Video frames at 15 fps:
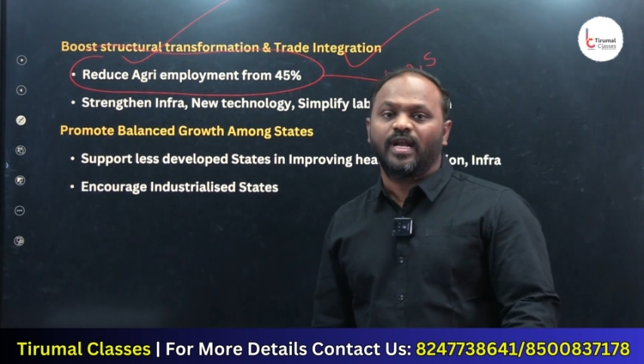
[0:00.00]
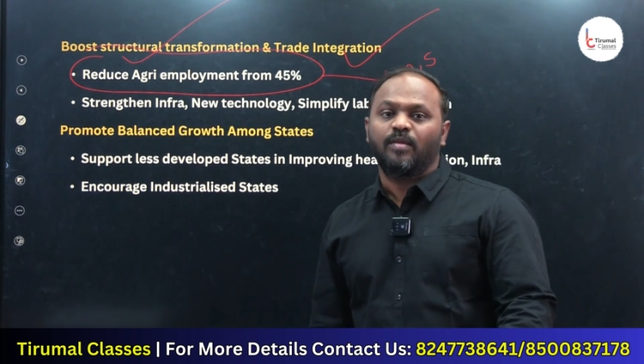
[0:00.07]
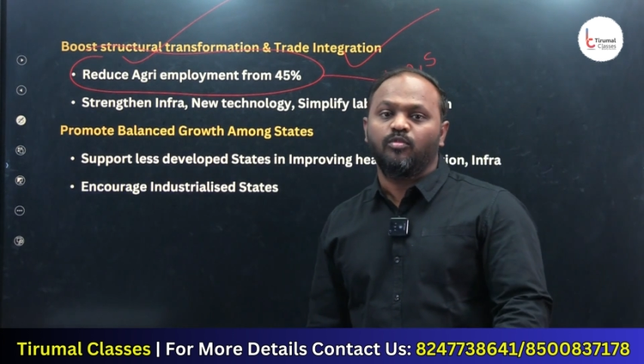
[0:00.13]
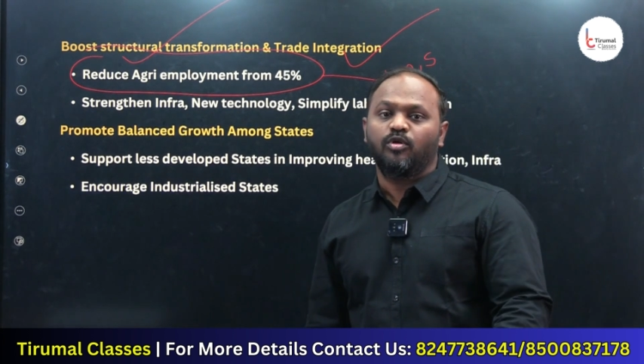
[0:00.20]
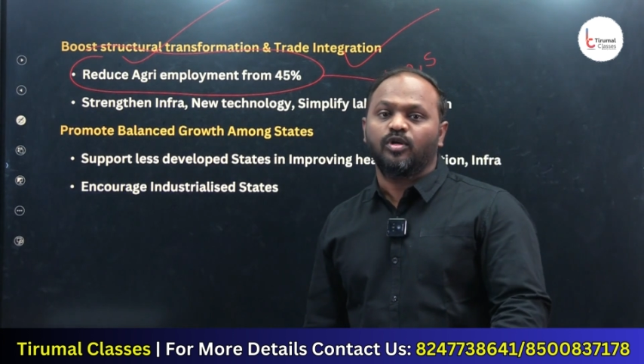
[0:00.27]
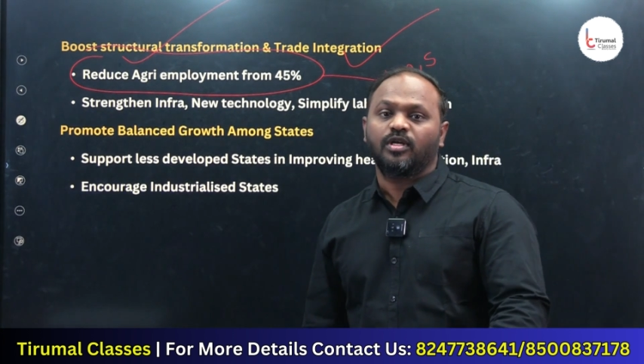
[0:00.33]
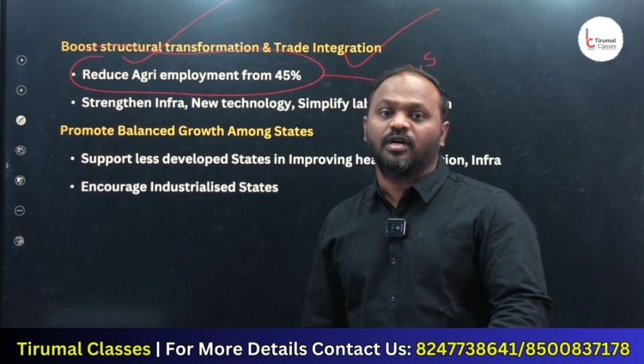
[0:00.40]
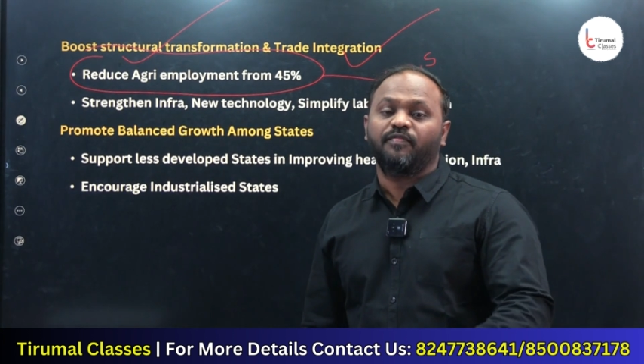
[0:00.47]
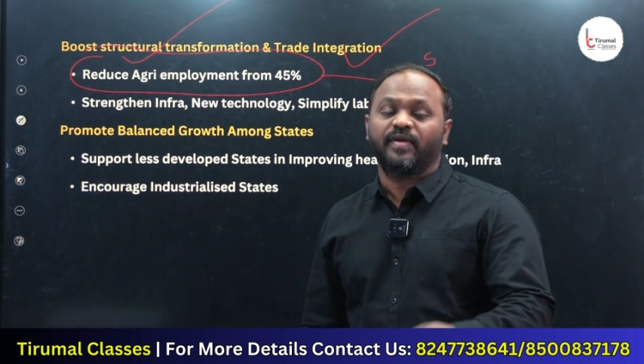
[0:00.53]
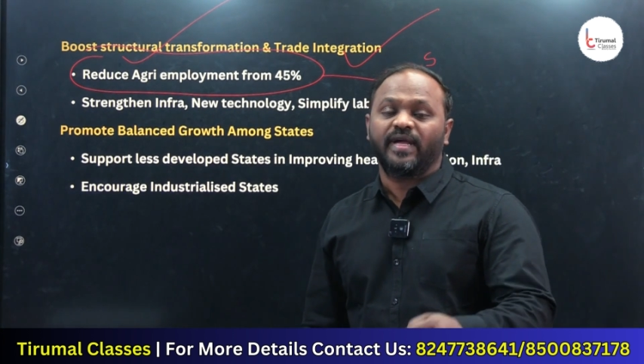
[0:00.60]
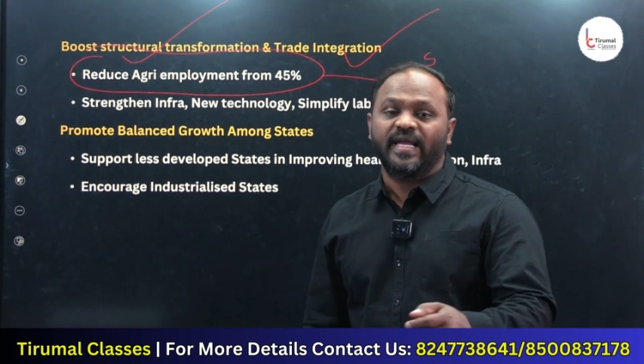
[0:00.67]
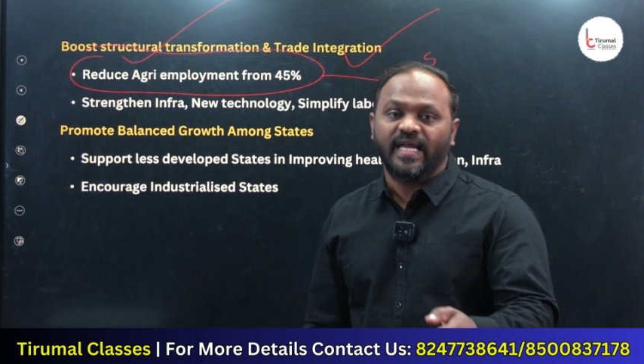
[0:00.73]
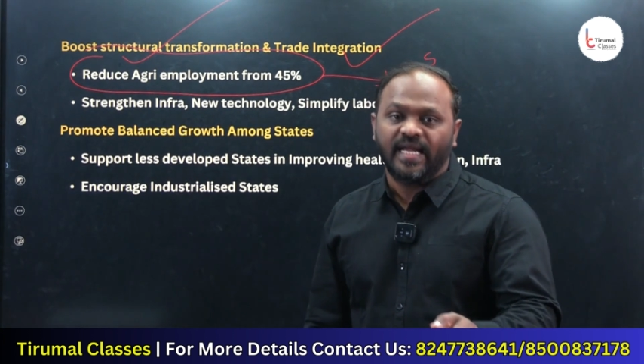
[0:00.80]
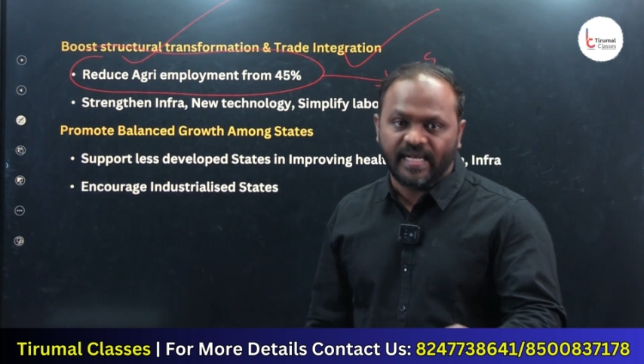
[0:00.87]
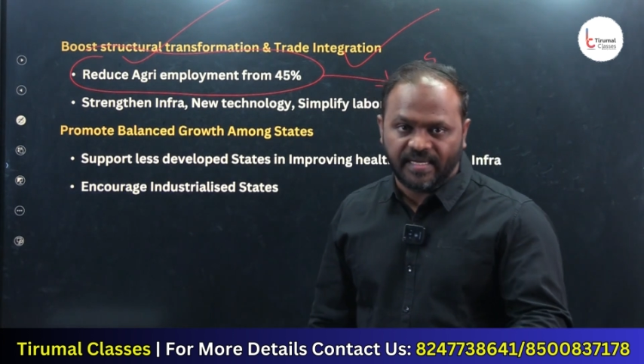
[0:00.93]
amount of
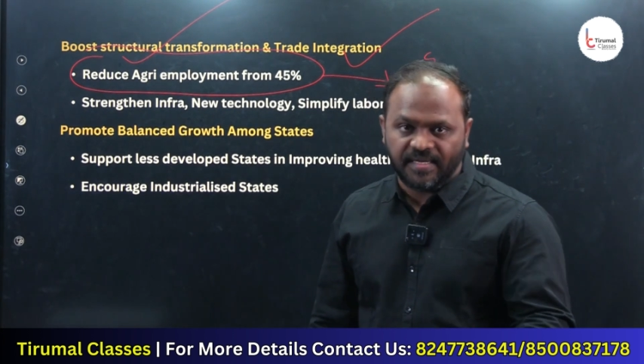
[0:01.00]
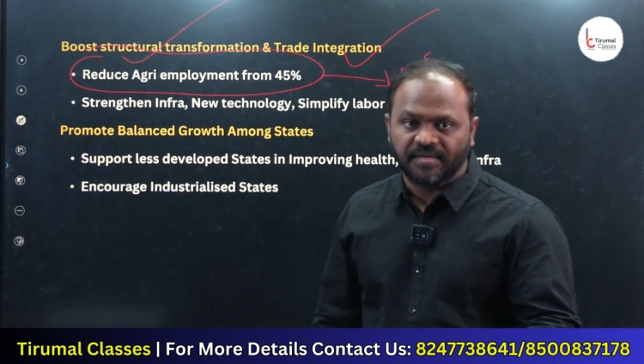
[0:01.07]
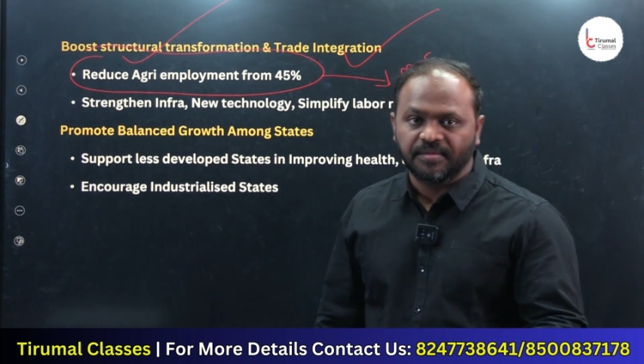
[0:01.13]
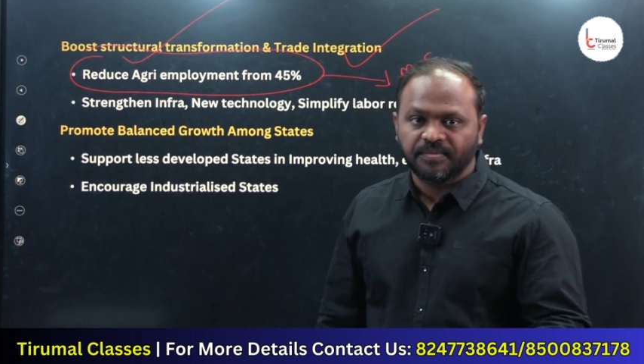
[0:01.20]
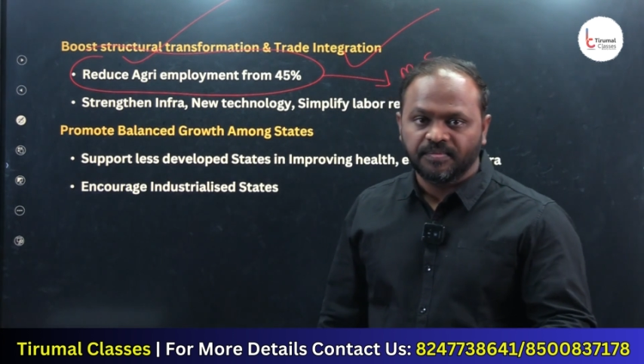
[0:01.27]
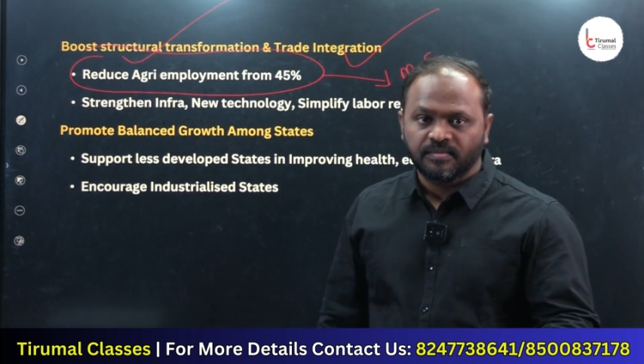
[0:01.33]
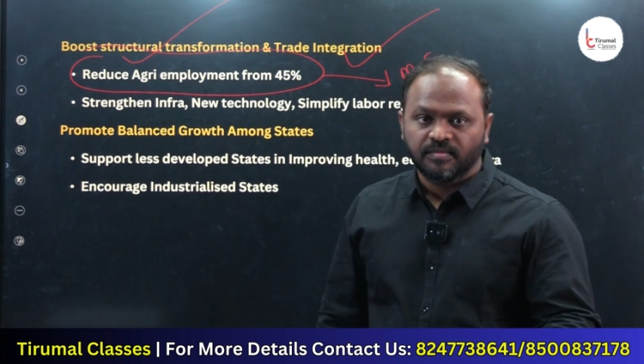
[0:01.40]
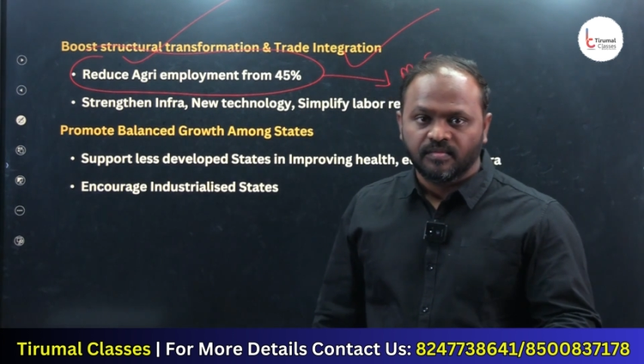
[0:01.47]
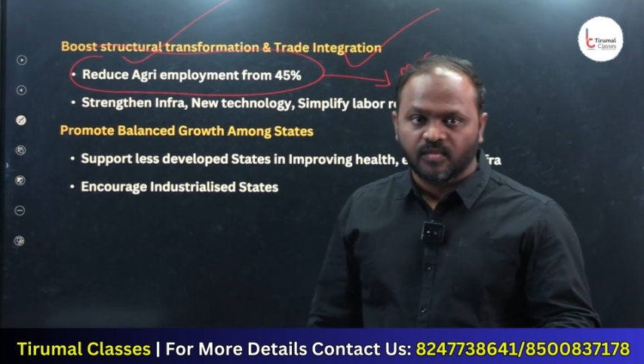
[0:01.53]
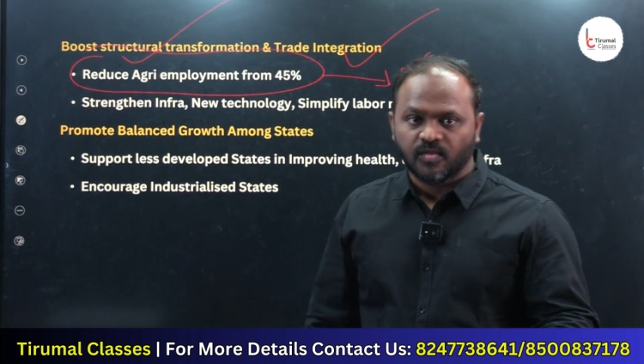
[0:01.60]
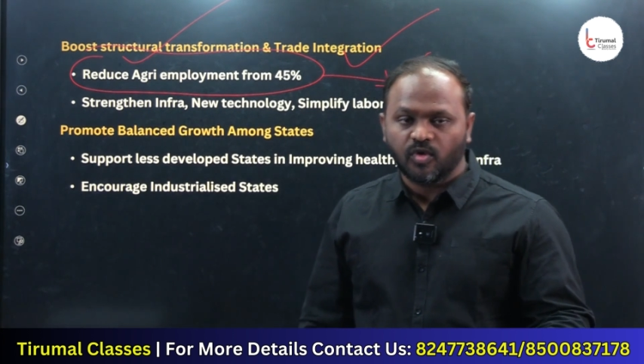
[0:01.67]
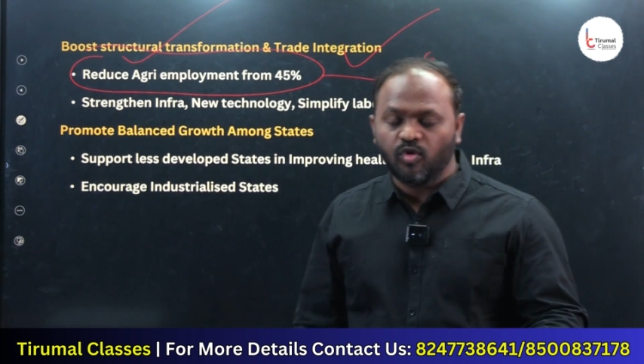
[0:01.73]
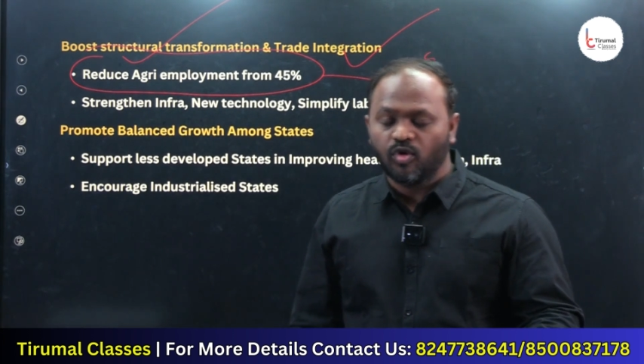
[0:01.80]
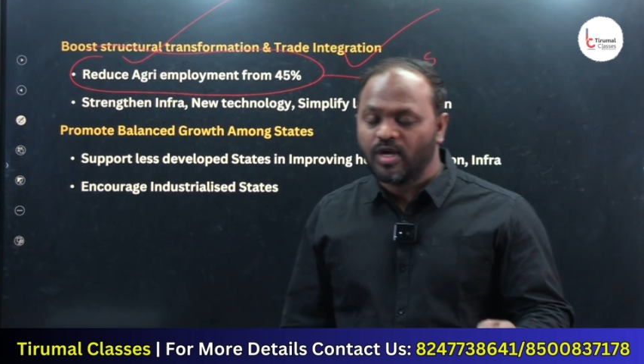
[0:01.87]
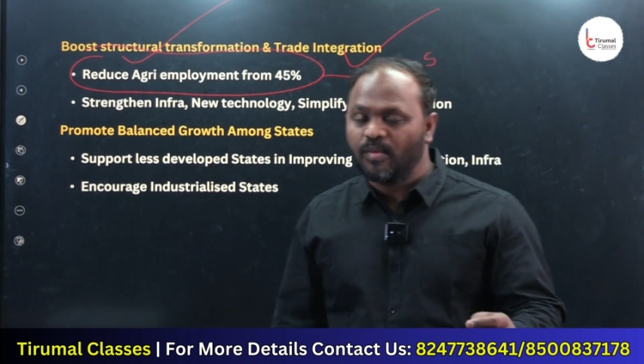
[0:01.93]
yield, good